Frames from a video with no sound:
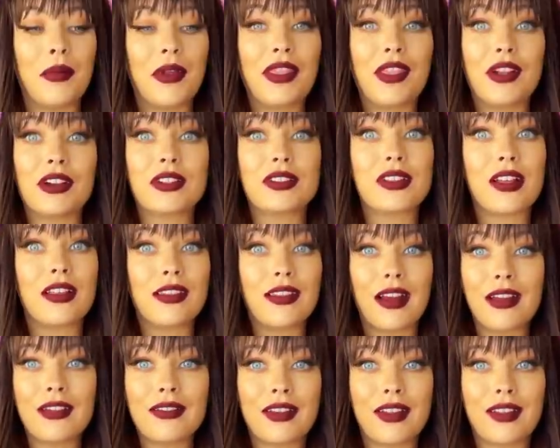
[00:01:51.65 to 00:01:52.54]
But there's a
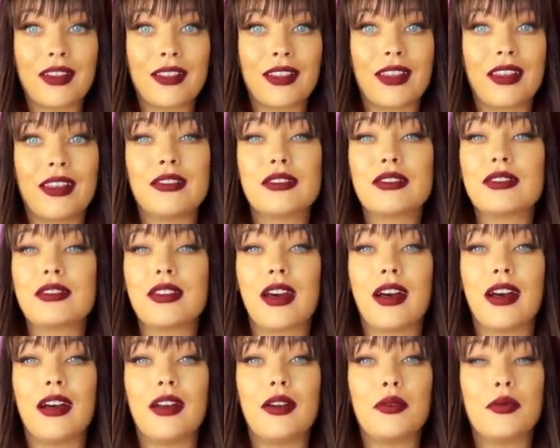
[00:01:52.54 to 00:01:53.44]
lot of other things
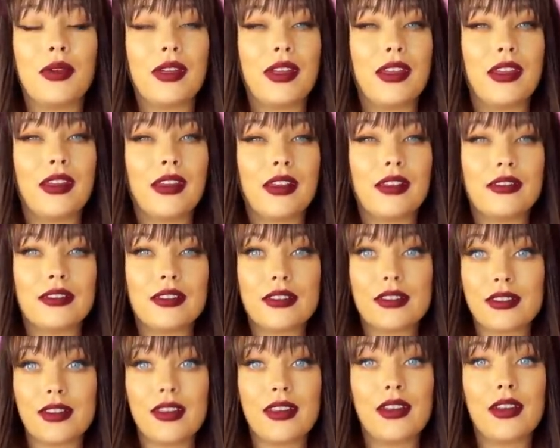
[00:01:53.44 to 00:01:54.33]
that we can
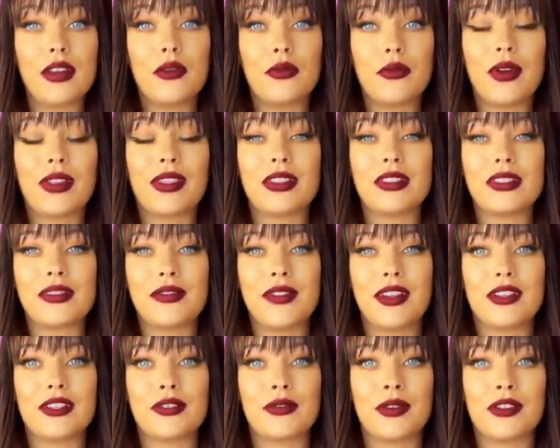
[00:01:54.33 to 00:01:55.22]
see with this
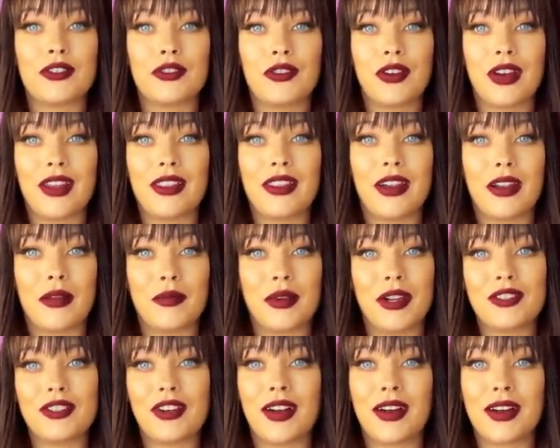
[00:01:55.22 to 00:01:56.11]
Venus retrograde that I'm
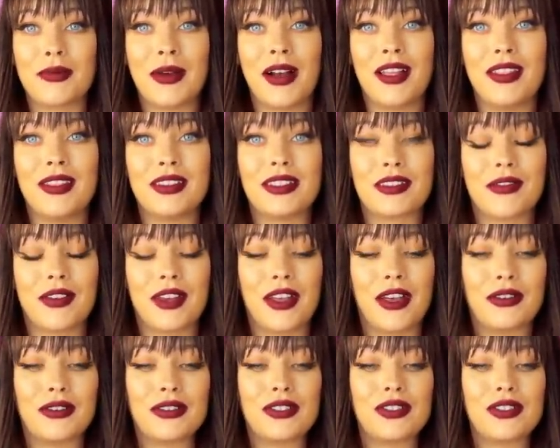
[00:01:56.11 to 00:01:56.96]
going to talk about in this video.